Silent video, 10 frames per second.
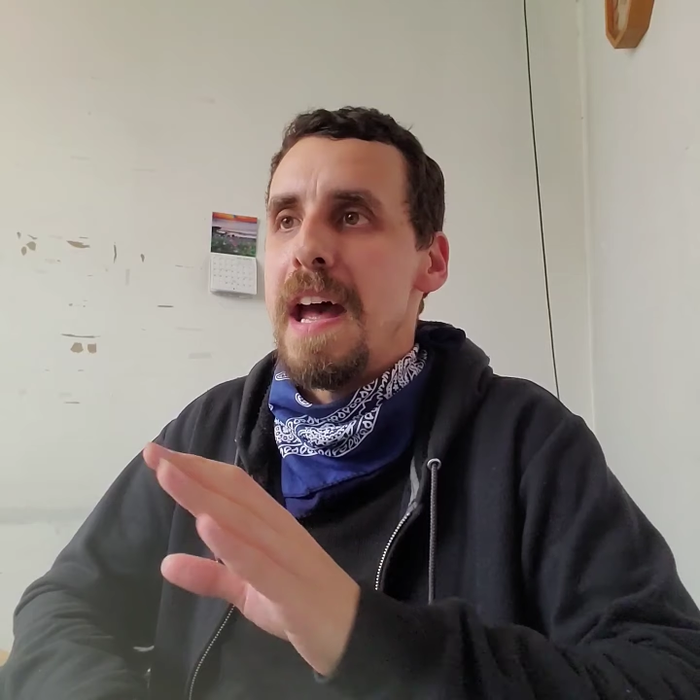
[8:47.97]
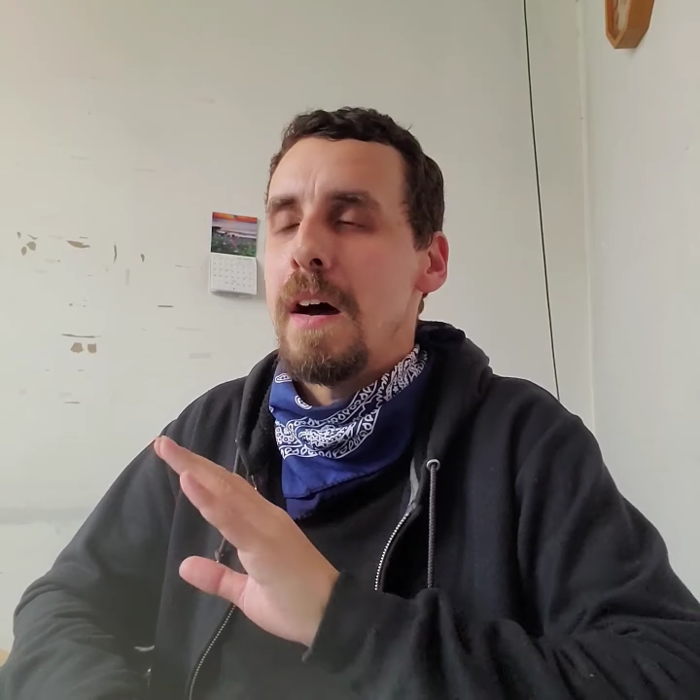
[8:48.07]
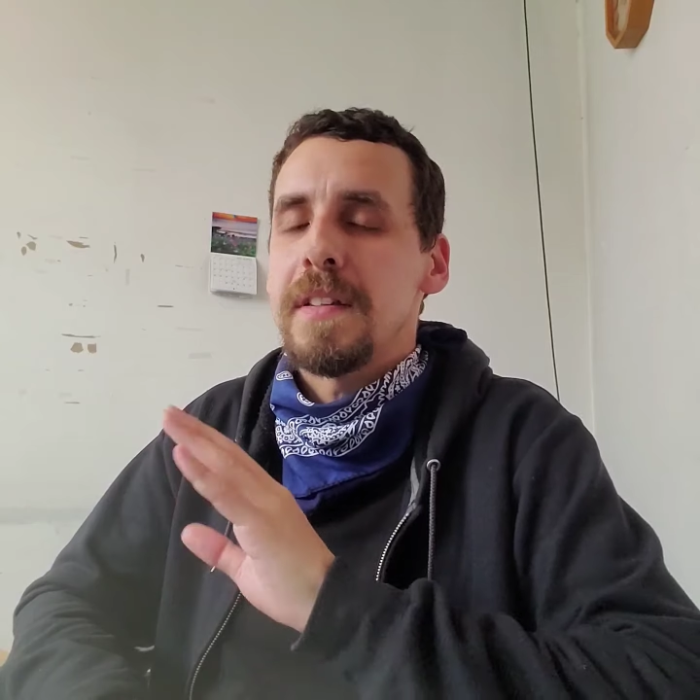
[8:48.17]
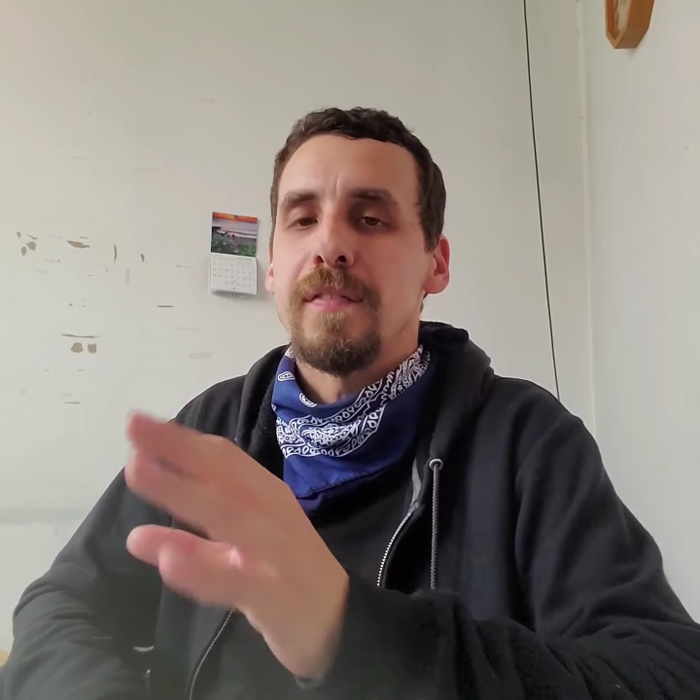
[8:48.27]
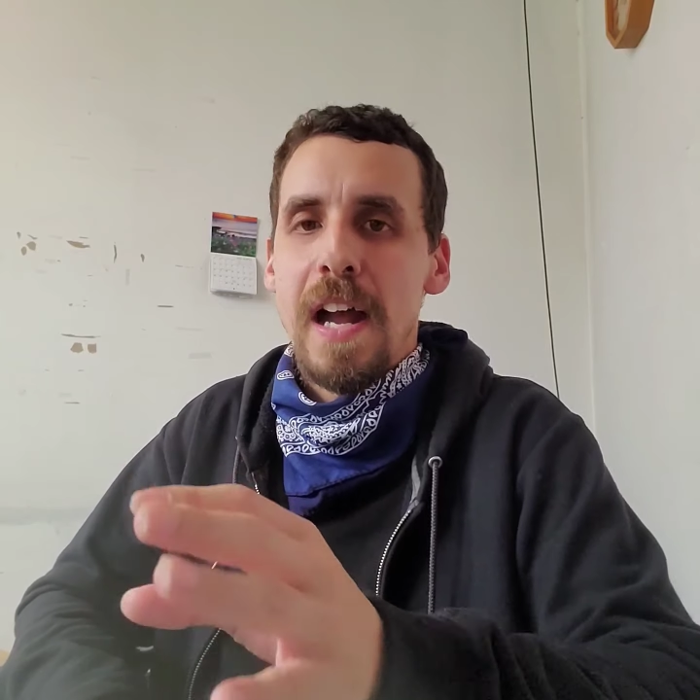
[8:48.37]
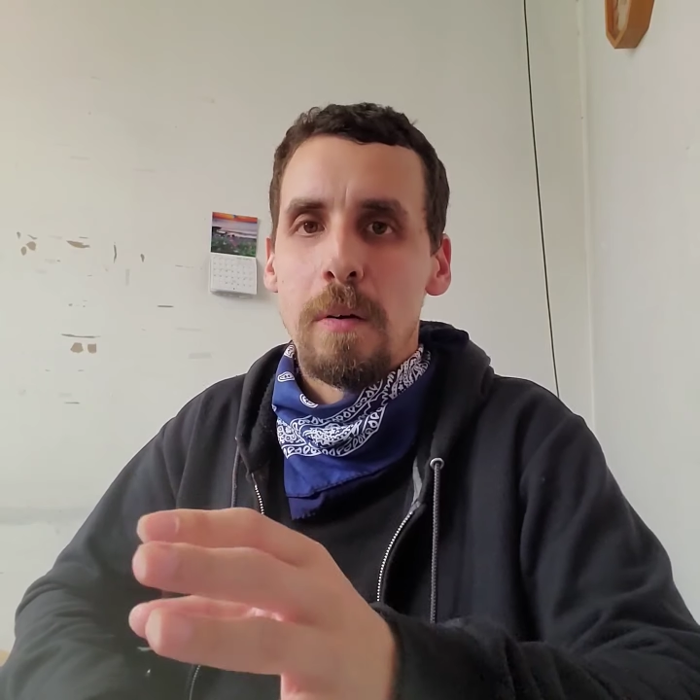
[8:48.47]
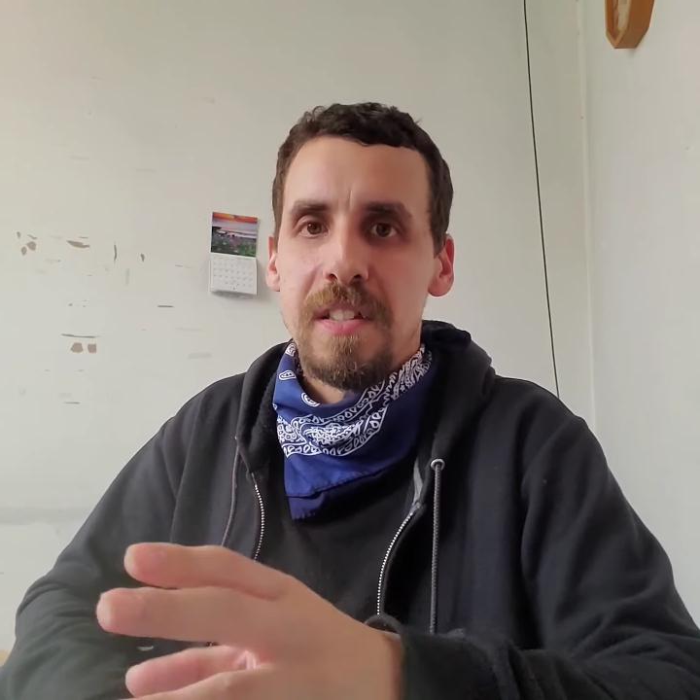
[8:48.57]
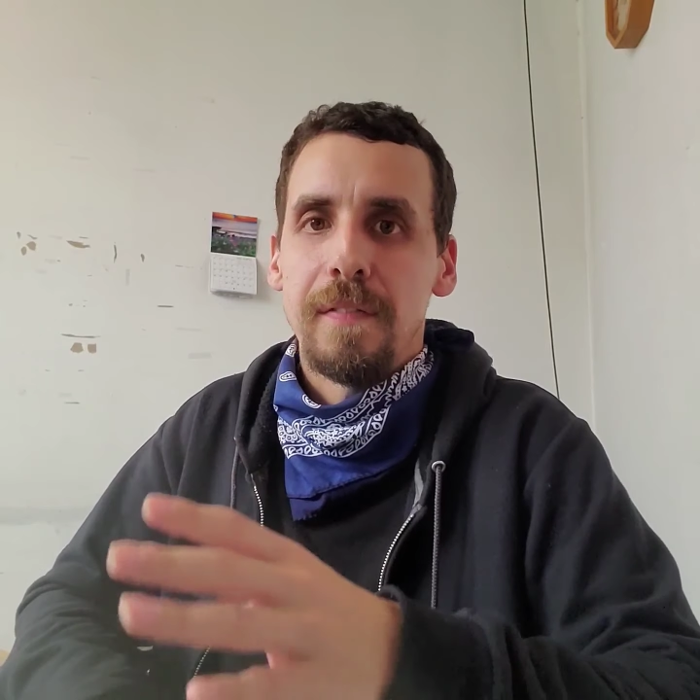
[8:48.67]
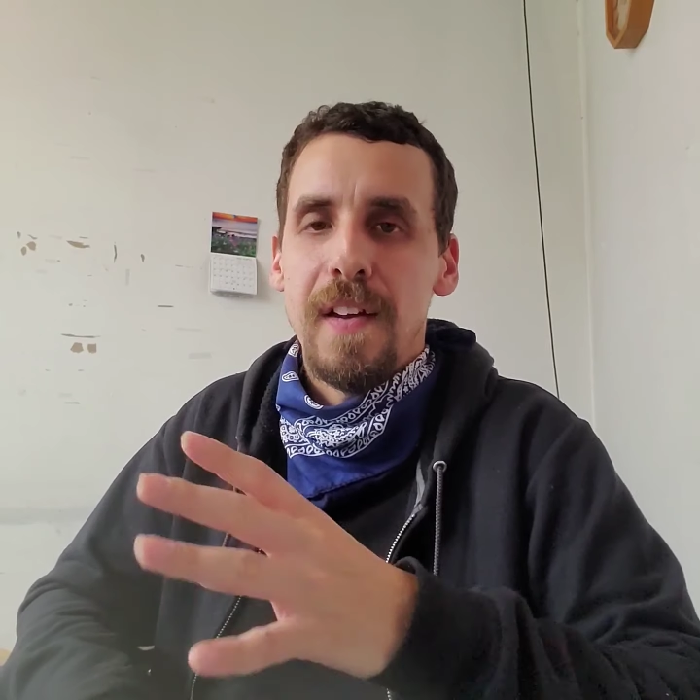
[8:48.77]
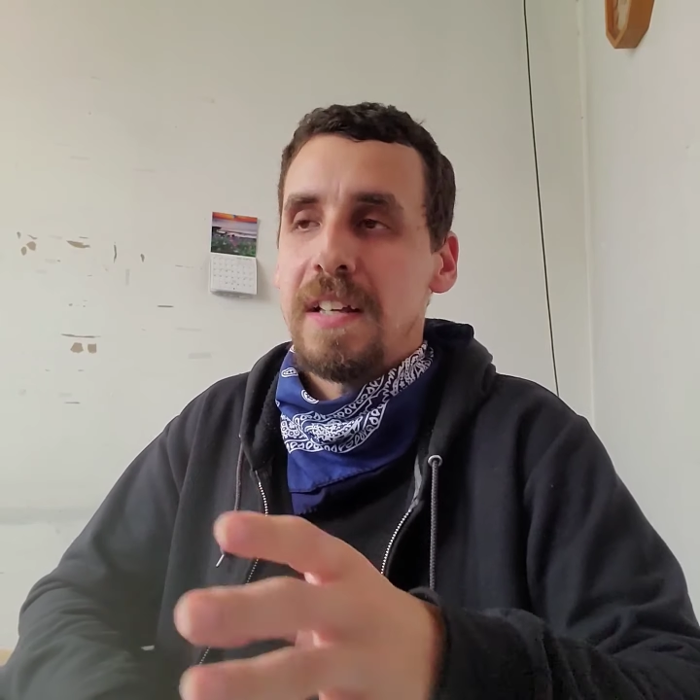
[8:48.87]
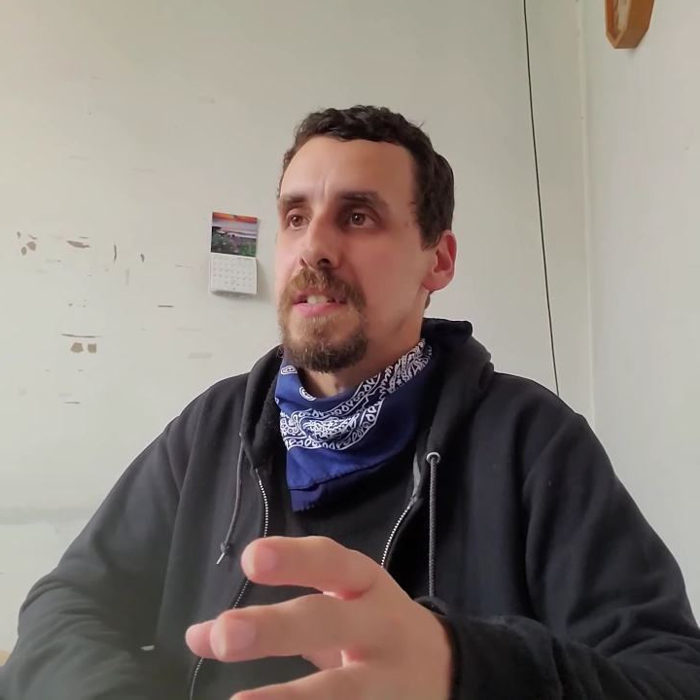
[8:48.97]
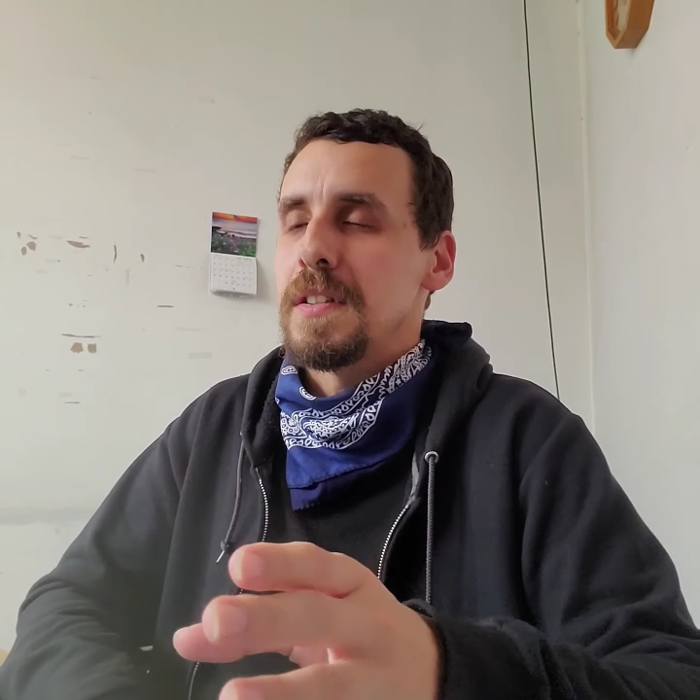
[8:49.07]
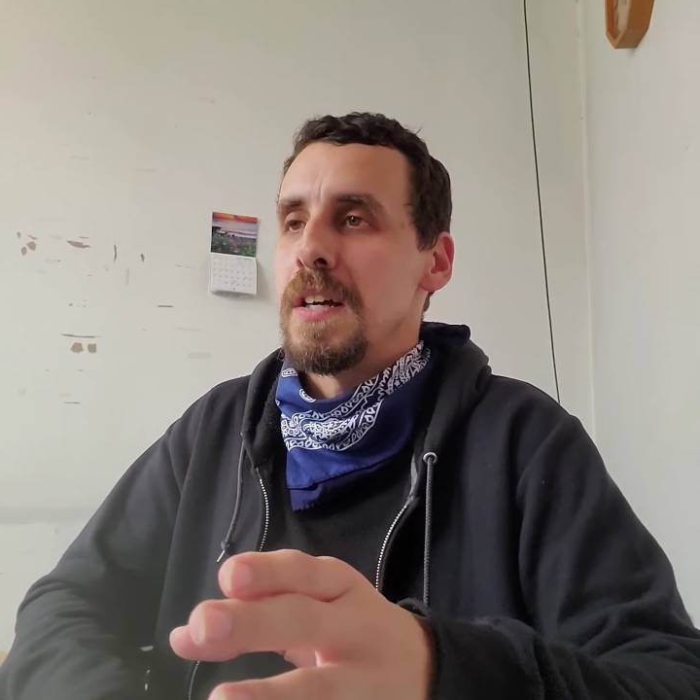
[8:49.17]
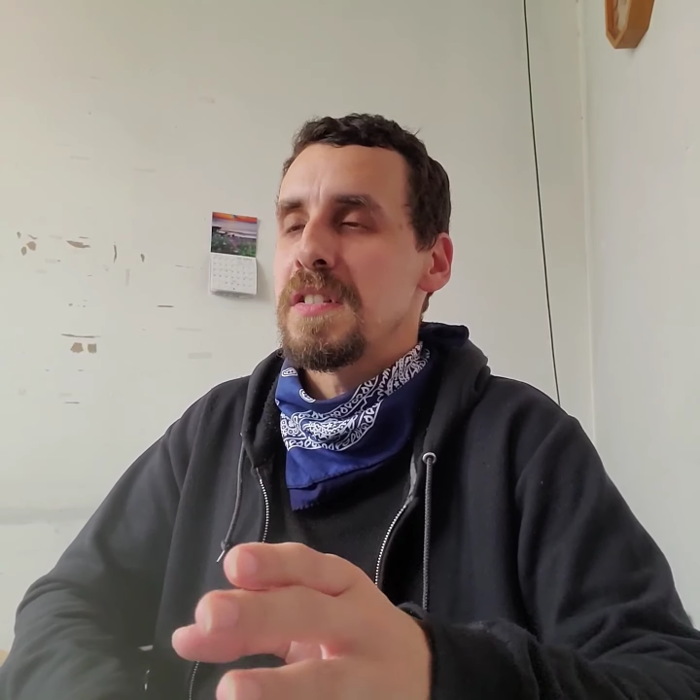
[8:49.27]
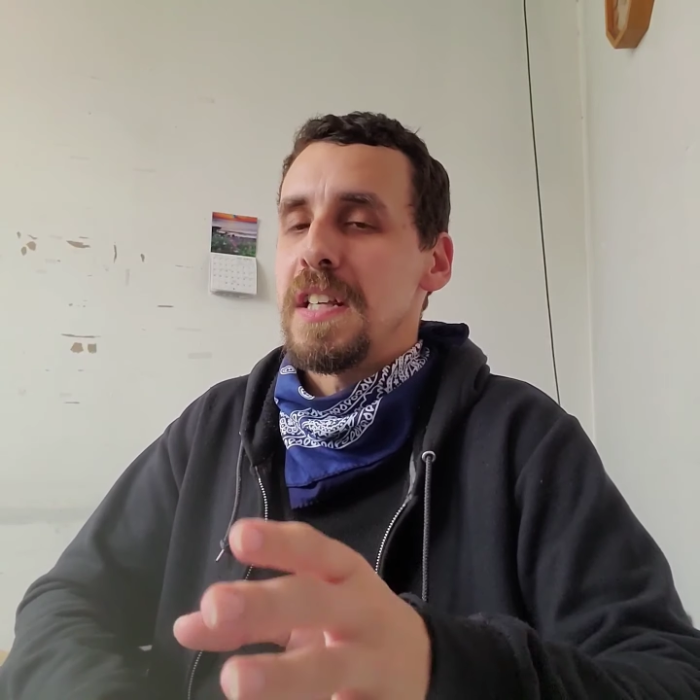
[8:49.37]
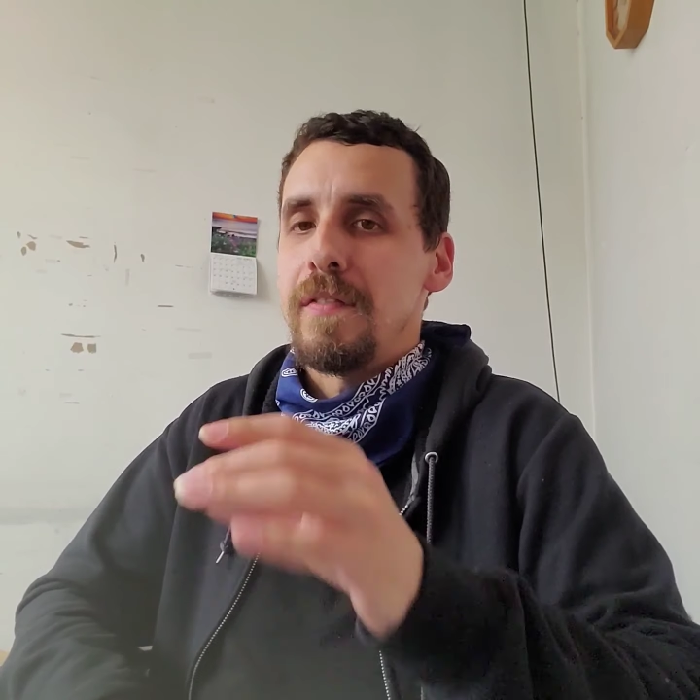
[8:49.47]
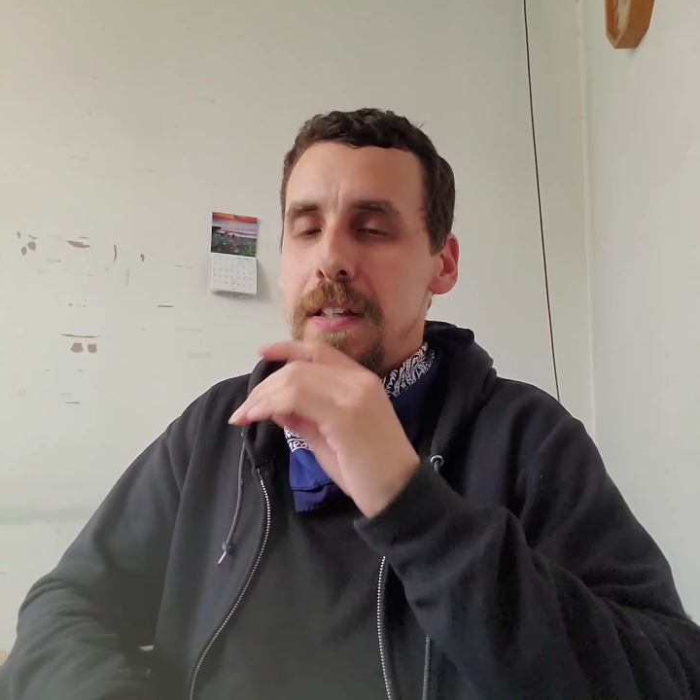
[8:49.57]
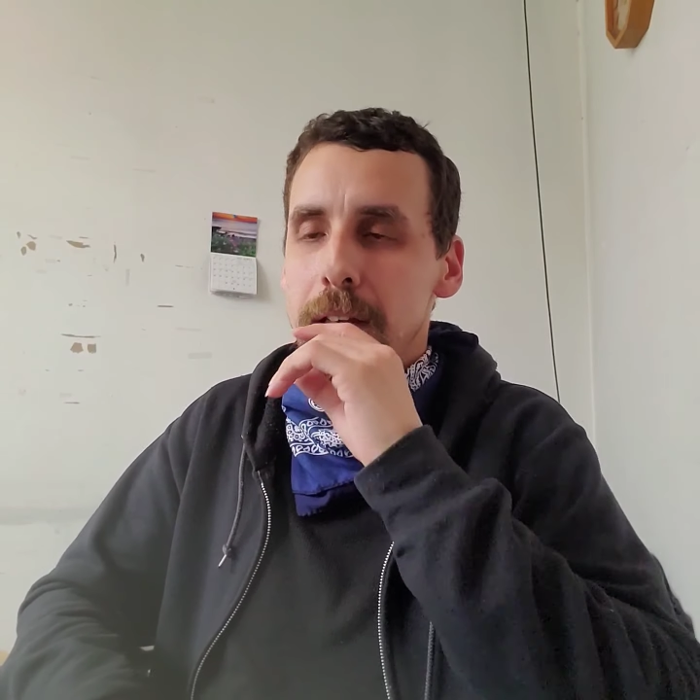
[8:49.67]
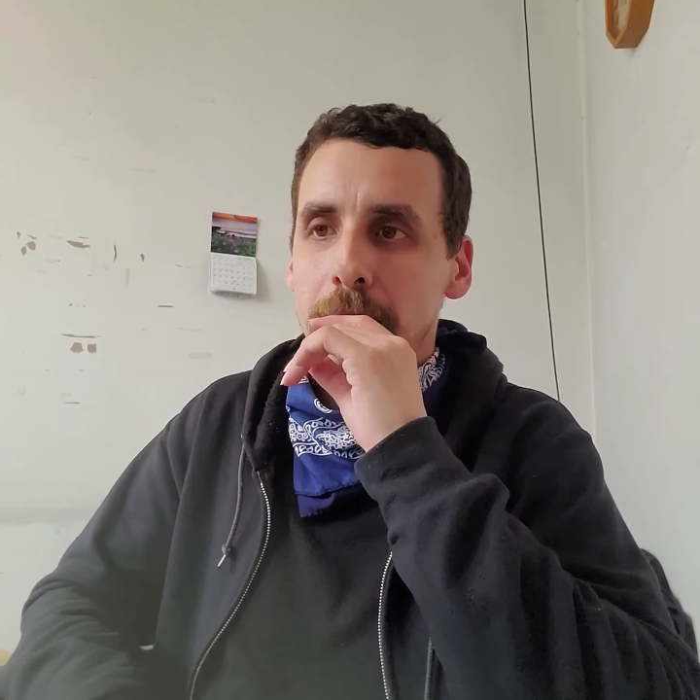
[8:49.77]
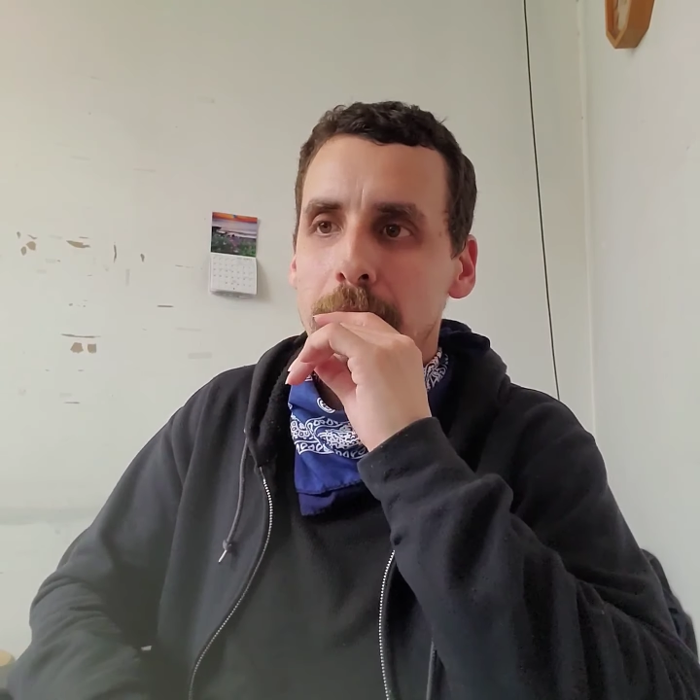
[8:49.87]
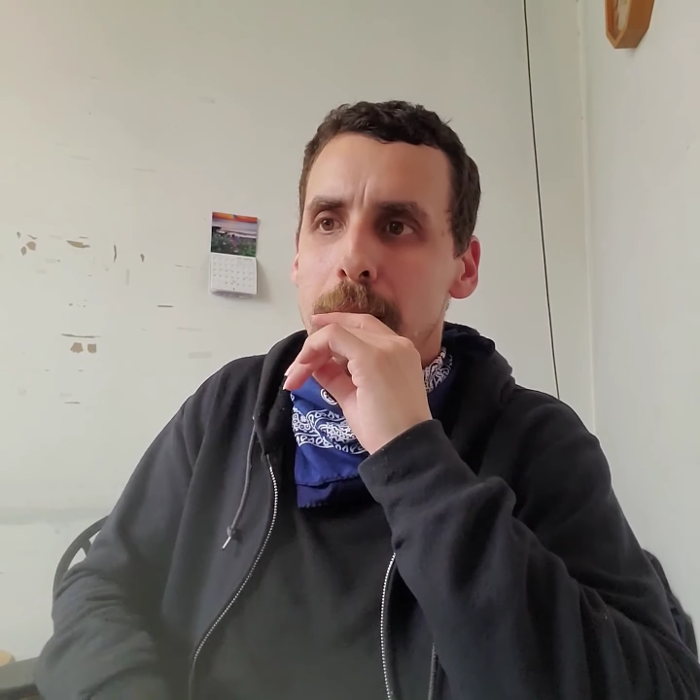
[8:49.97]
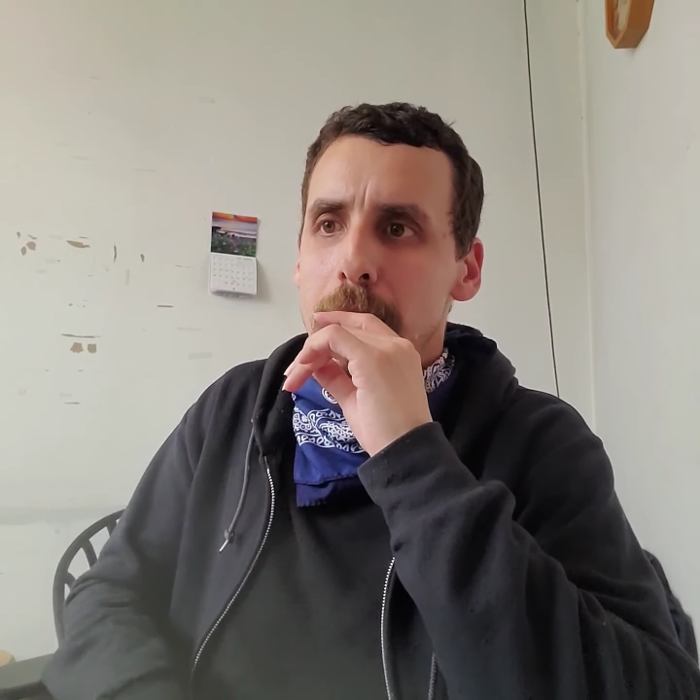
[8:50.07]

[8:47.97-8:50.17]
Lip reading: how the virus affects the lungs and everything.